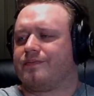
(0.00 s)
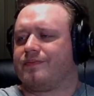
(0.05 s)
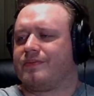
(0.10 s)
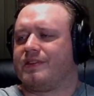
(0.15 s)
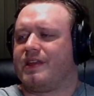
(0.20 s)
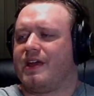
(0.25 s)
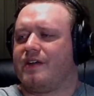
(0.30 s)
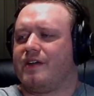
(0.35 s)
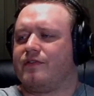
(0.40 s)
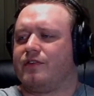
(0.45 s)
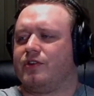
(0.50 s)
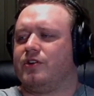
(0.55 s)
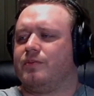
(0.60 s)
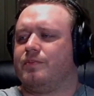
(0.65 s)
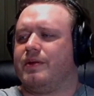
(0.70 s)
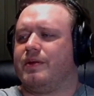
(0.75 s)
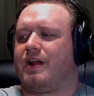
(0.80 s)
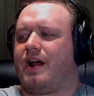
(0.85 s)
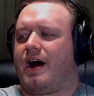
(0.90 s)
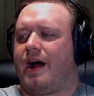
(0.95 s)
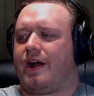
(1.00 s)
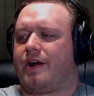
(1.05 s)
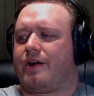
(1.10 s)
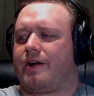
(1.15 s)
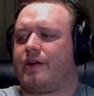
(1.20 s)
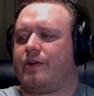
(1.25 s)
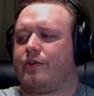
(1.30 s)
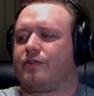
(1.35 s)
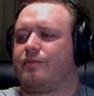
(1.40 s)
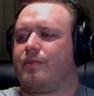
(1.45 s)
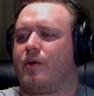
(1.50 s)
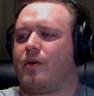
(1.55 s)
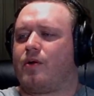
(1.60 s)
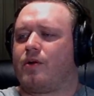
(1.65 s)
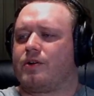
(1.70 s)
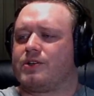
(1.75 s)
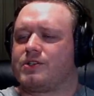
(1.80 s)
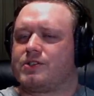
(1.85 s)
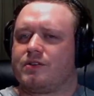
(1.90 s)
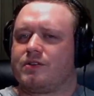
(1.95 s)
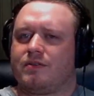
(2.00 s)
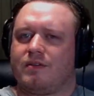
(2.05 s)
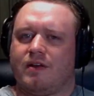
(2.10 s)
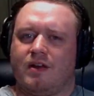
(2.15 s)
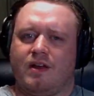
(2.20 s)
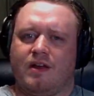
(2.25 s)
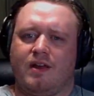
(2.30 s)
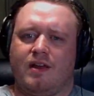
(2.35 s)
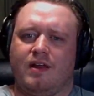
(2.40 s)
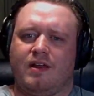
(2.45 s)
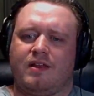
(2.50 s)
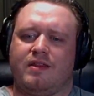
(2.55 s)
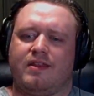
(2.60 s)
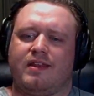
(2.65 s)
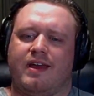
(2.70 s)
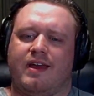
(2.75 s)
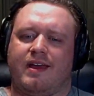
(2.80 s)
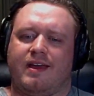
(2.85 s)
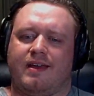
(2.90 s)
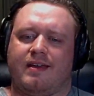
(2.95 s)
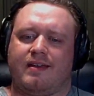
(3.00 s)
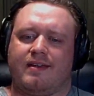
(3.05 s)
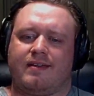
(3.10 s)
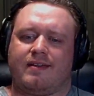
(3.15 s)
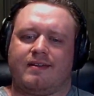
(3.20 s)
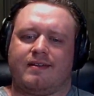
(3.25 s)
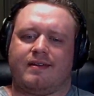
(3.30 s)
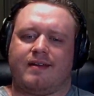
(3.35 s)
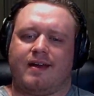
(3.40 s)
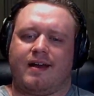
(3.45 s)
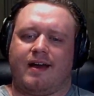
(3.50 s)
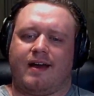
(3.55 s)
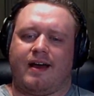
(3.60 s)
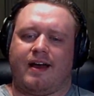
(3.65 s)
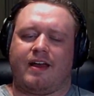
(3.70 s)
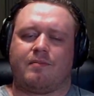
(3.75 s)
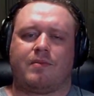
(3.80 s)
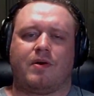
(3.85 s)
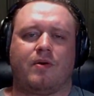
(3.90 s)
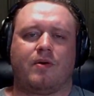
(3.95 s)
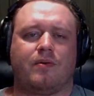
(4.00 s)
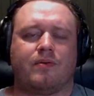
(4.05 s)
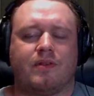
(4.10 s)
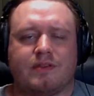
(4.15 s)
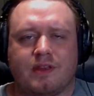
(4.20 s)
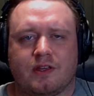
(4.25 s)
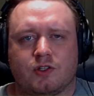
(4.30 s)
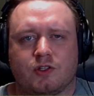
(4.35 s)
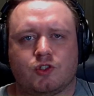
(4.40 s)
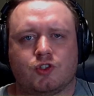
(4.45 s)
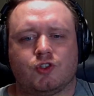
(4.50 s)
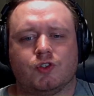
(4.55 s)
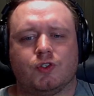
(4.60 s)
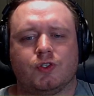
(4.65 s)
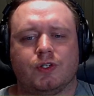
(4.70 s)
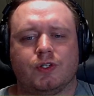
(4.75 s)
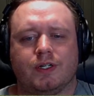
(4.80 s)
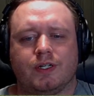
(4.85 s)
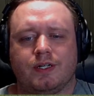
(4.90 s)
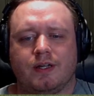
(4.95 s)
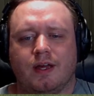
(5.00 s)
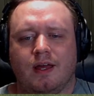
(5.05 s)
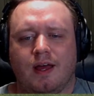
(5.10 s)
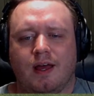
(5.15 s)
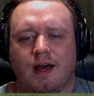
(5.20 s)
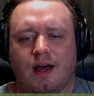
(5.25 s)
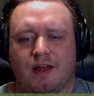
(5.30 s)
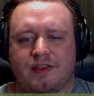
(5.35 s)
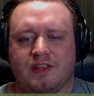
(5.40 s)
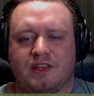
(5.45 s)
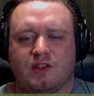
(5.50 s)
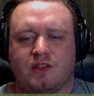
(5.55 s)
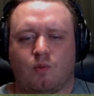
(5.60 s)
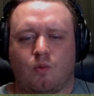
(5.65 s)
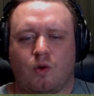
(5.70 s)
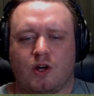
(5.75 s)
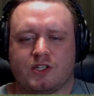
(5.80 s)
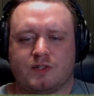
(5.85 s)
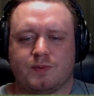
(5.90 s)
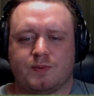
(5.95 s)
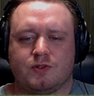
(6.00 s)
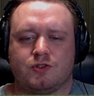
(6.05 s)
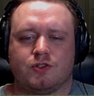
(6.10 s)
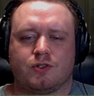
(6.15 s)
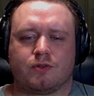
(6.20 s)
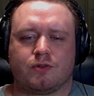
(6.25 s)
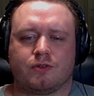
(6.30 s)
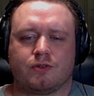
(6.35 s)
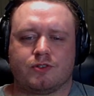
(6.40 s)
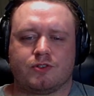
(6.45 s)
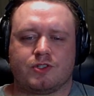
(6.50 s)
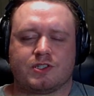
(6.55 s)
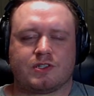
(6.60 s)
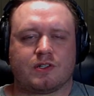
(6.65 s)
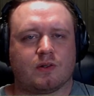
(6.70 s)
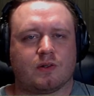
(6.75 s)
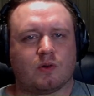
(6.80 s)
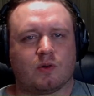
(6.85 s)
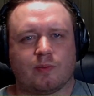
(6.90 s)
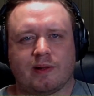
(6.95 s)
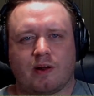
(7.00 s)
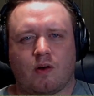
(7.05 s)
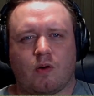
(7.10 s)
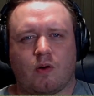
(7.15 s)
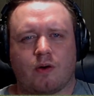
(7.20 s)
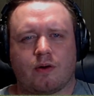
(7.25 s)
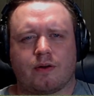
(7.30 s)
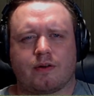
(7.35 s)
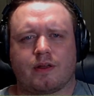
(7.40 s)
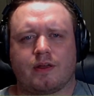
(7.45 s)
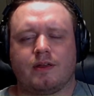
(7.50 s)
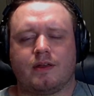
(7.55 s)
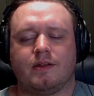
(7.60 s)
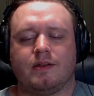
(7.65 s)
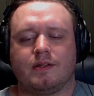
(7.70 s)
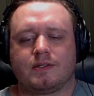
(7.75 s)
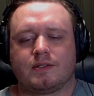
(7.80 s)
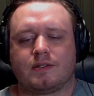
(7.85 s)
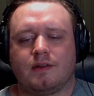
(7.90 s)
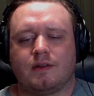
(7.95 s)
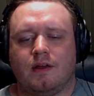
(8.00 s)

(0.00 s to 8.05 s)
They have a good bit higher health bars than IMO that they should. I think the Wasp in general is just a little bit harder to hit.